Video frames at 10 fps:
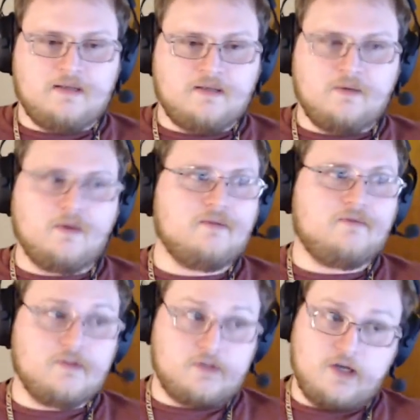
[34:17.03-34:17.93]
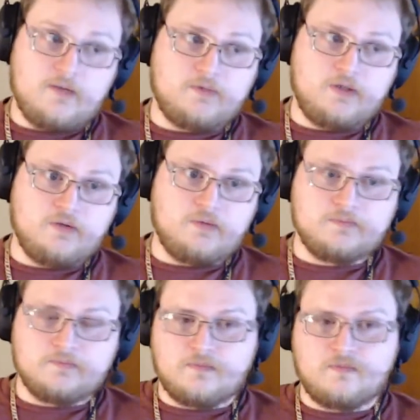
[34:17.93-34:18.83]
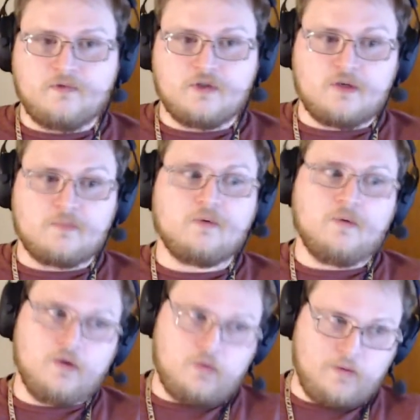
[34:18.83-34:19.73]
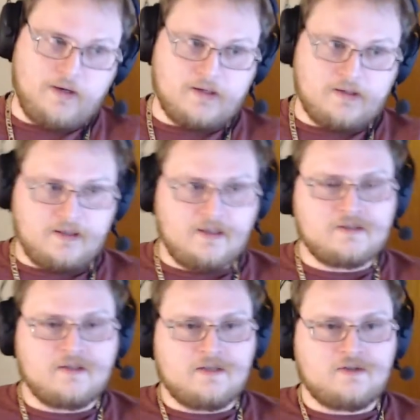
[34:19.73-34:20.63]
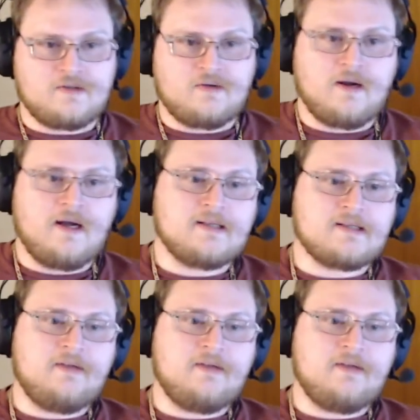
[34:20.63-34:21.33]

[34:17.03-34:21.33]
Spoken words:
I tell you what, it fills you up too. It fills you up real quick, and it's not just the rice.